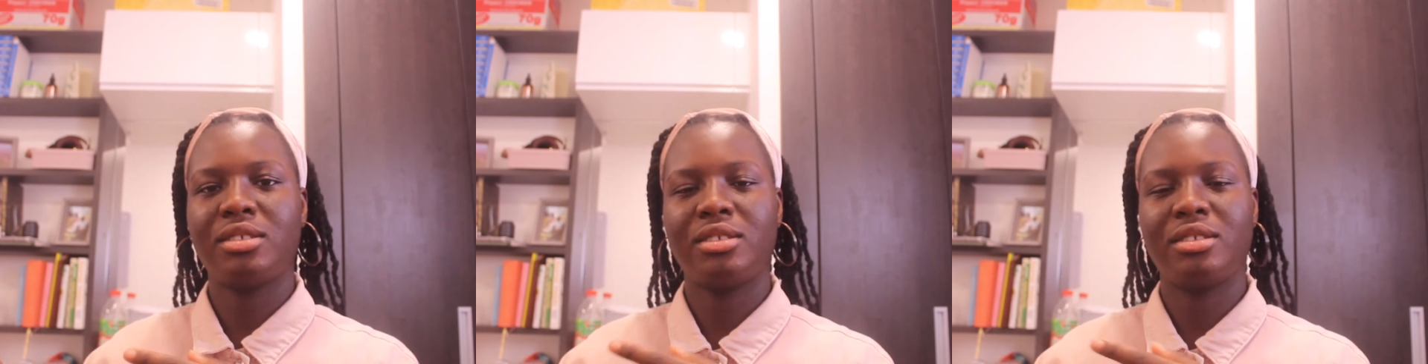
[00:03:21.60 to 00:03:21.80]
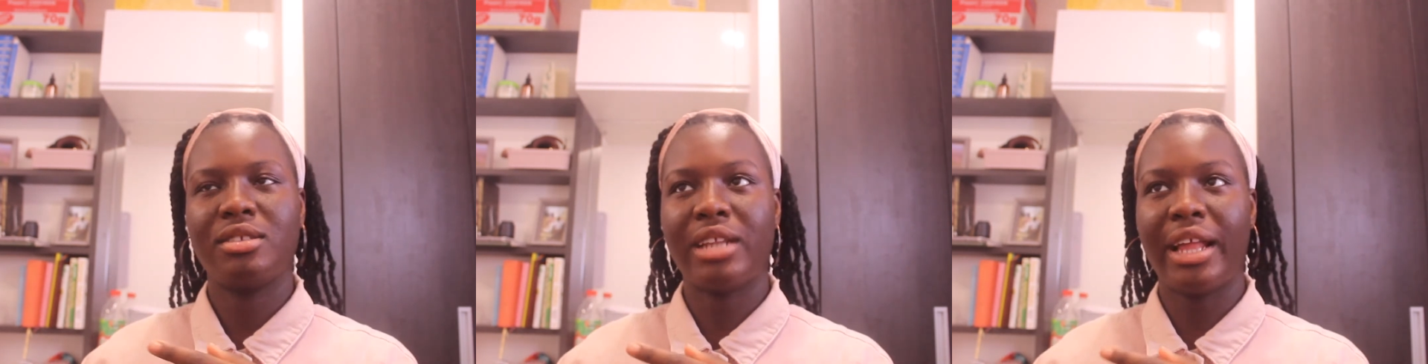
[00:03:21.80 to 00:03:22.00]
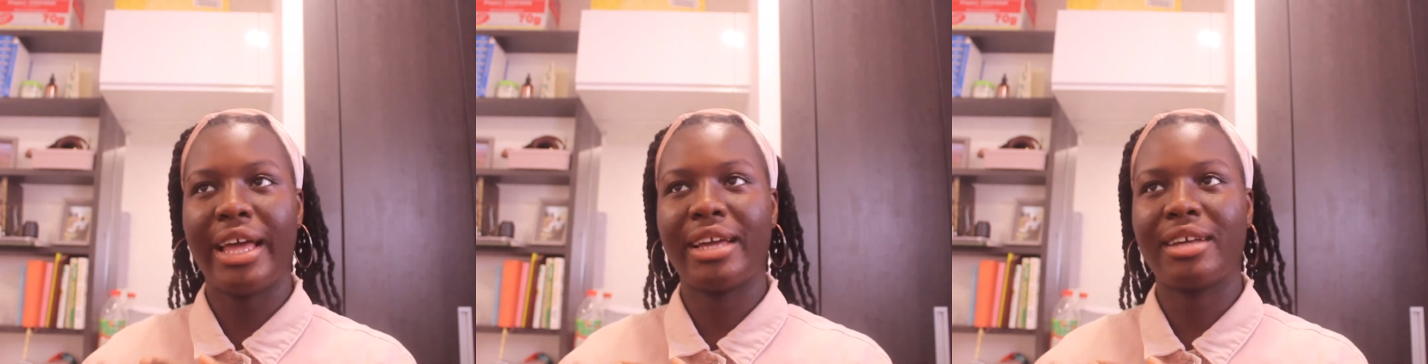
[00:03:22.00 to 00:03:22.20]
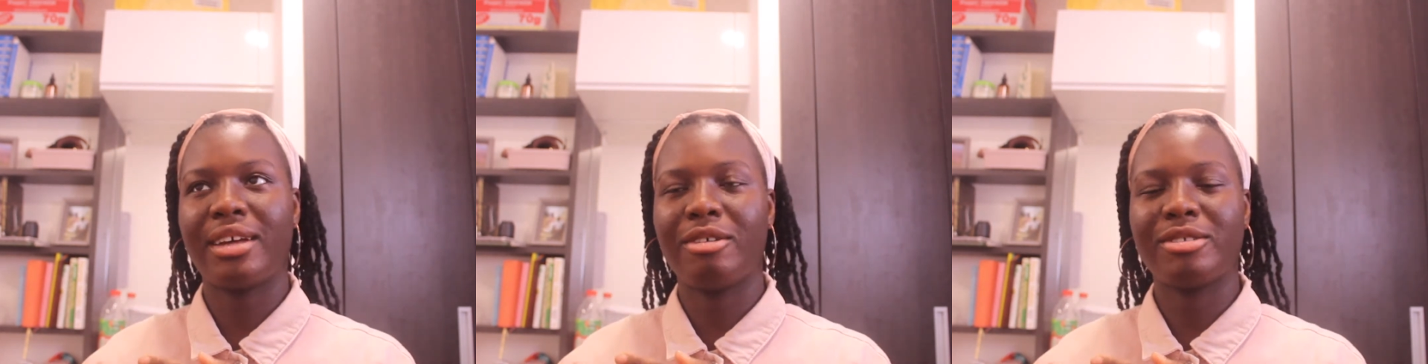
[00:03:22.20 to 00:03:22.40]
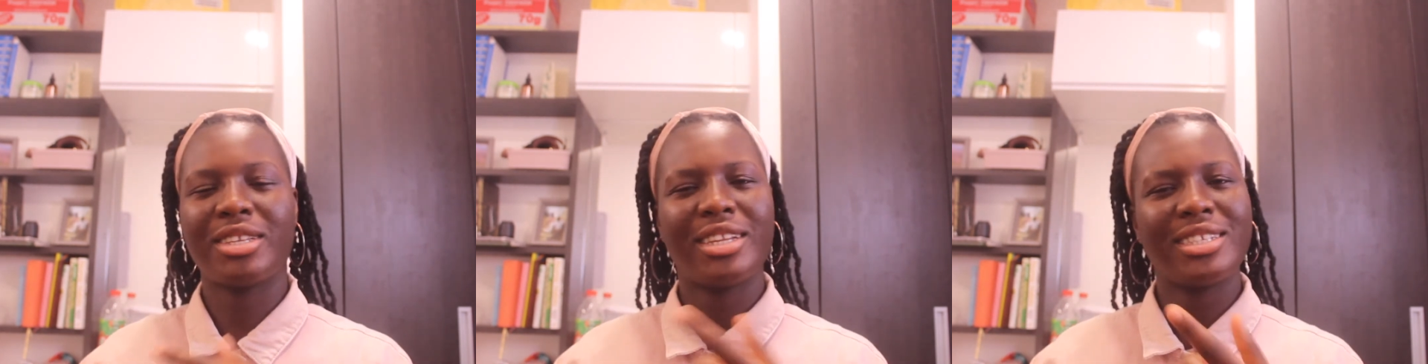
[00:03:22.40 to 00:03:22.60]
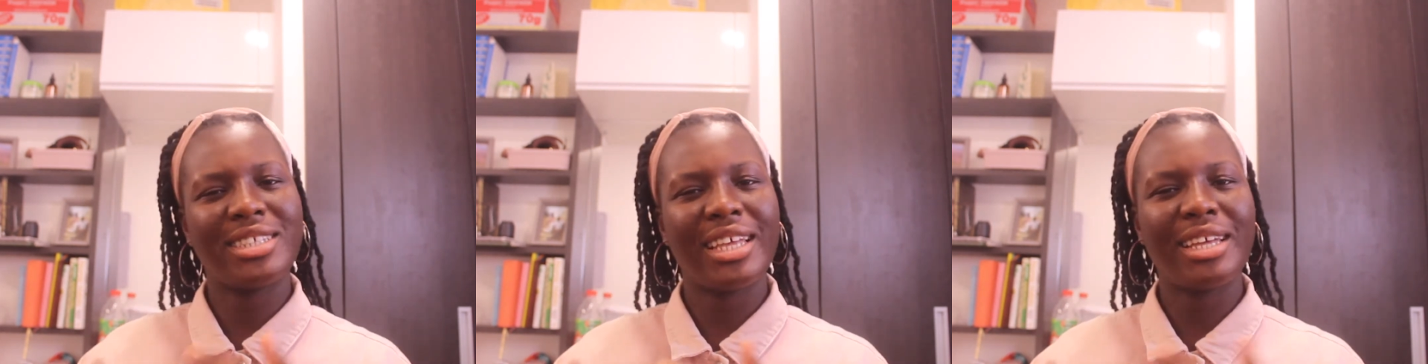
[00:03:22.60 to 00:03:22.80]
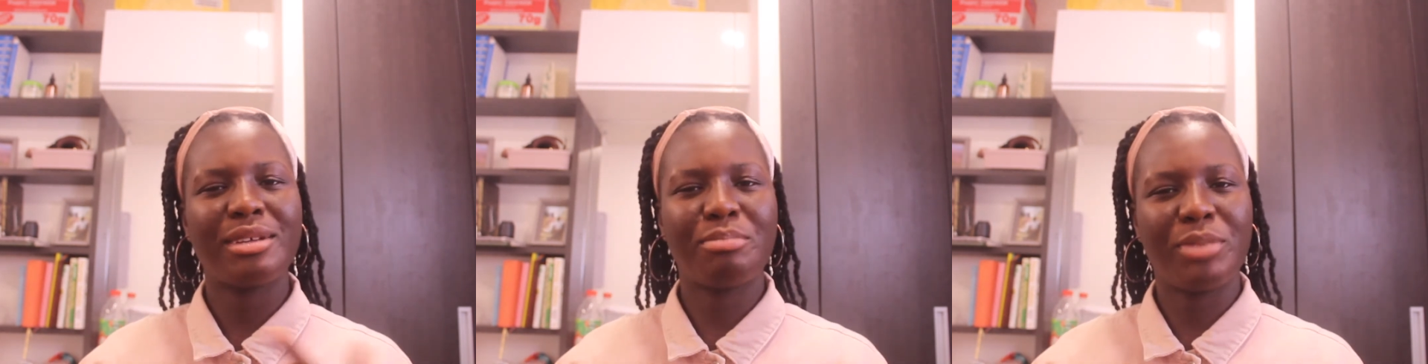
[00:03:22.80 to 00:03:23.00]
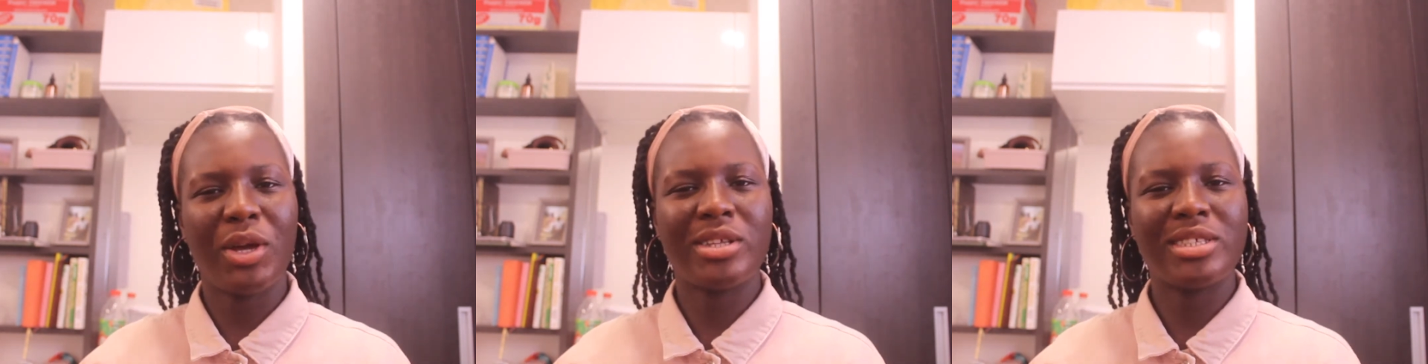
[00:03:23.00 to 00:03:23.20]
Like, I was gonna sing
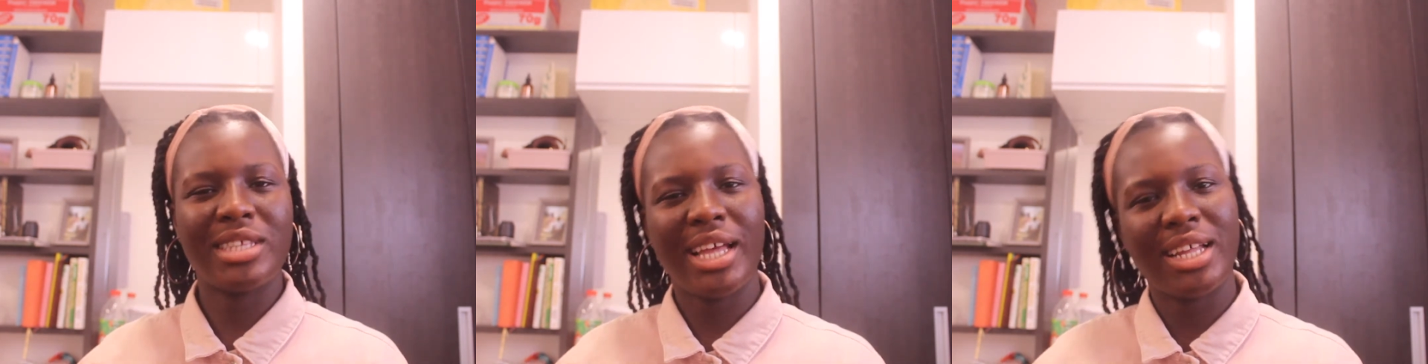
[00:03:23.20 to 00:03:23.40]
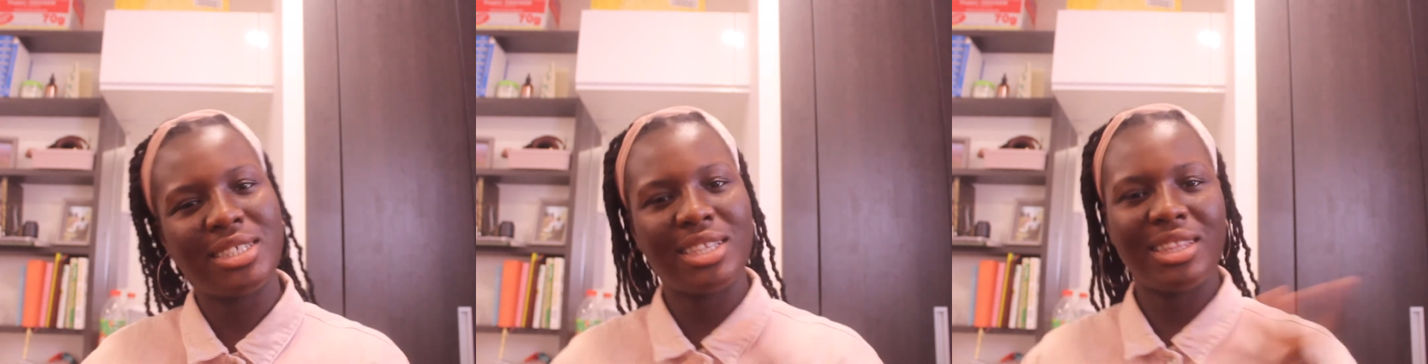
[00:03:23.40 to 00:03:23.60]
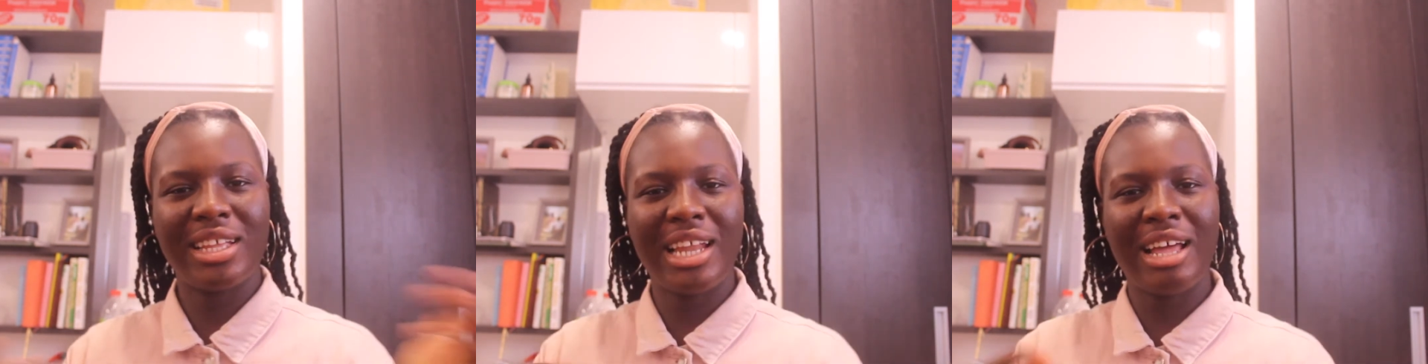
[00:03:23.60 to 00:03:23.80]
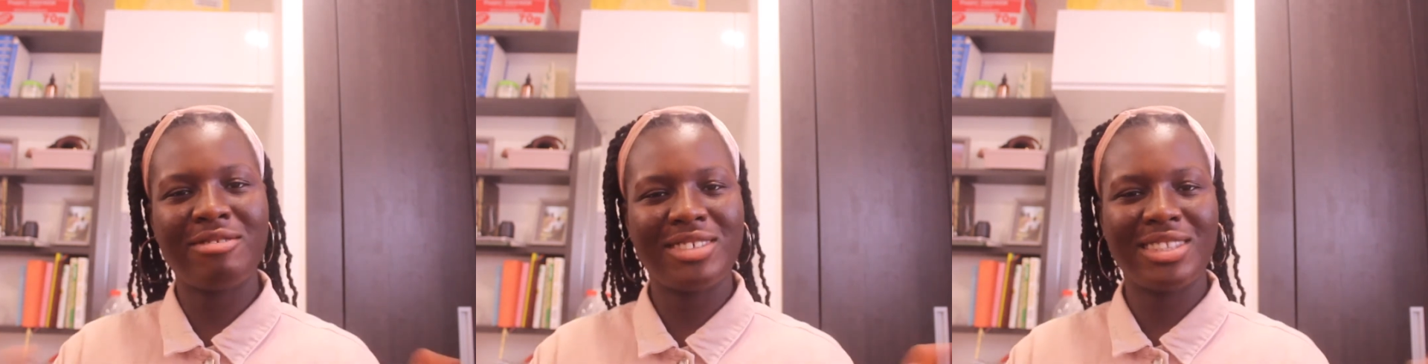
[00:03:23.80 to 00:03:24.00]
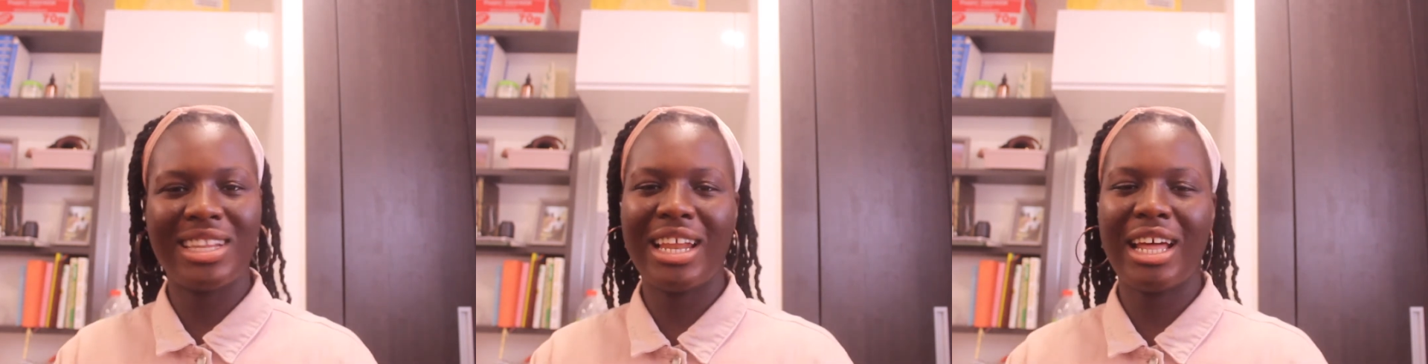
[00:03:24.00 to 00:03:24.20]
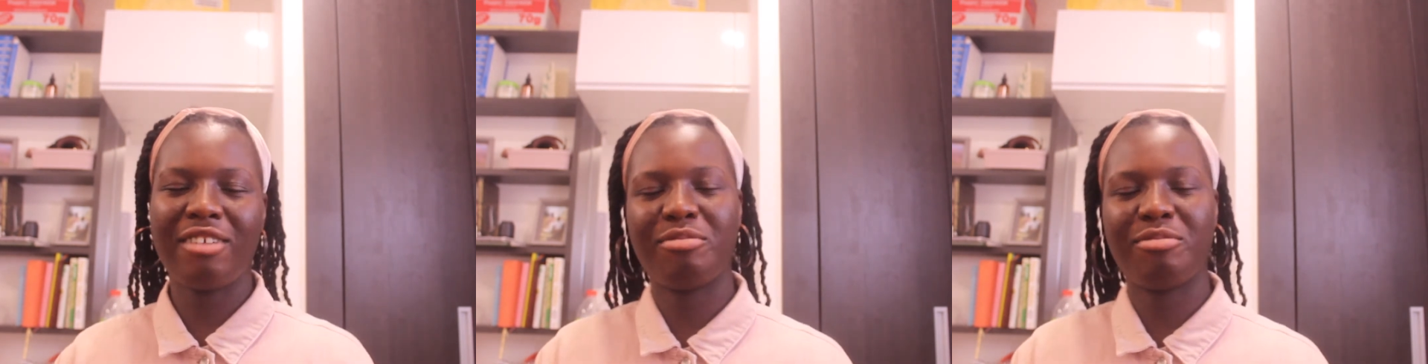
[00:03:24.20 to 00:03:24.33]
Beyonce to the left,